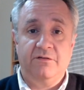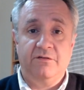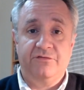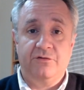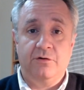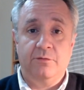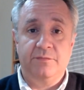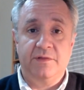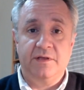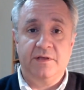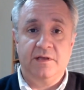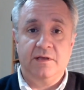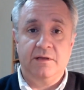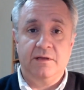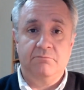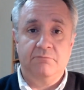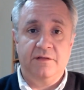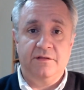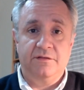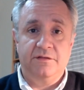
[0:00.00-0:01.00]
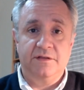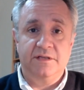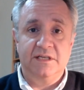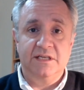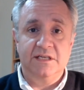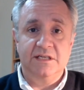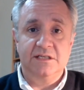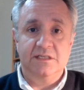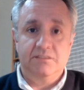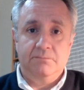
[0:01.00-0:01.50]
from the, the
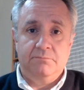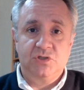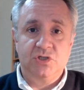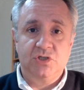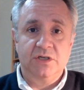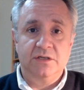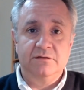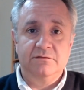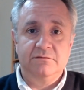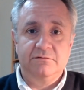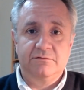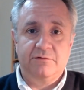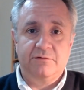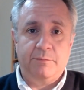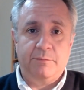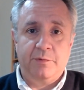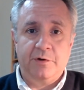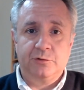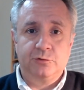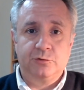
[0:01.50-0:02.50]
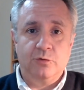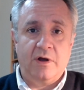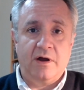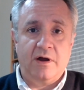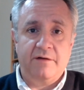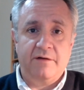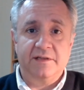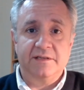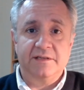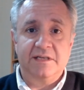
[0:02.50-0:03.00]
yeast gene
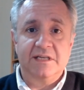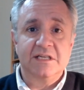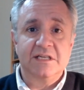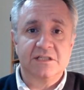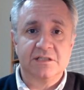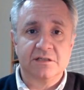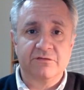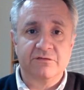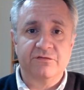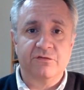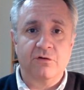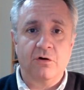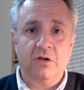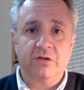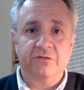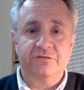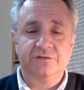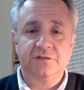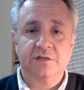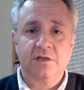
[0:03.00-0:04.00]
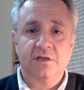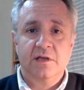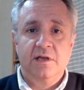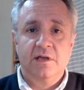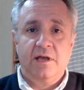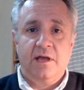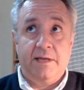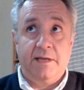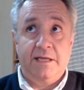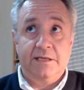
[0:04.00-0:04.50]
repertoire that is involved
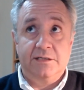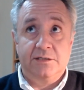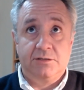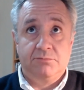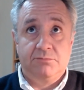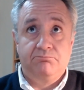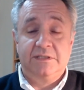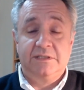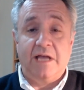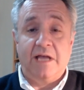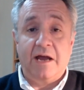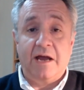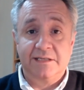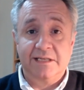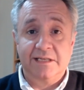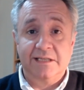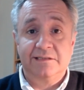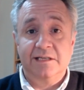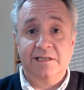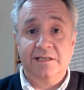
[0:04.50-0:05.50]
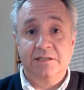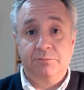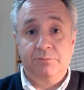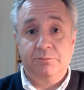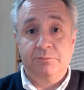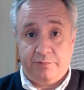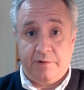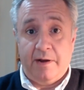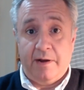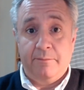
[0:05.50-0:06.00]
and targeted
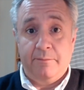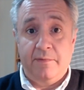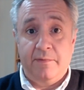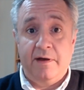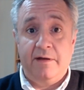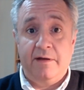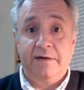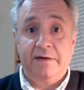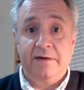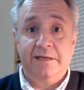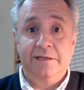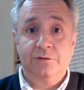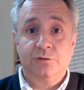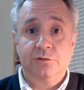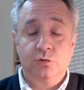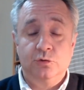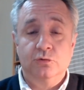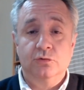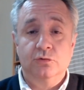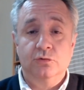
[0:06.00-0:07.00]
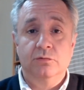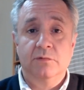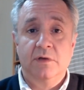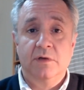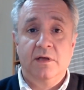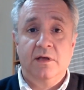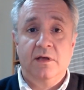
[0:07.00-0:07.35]
primarily to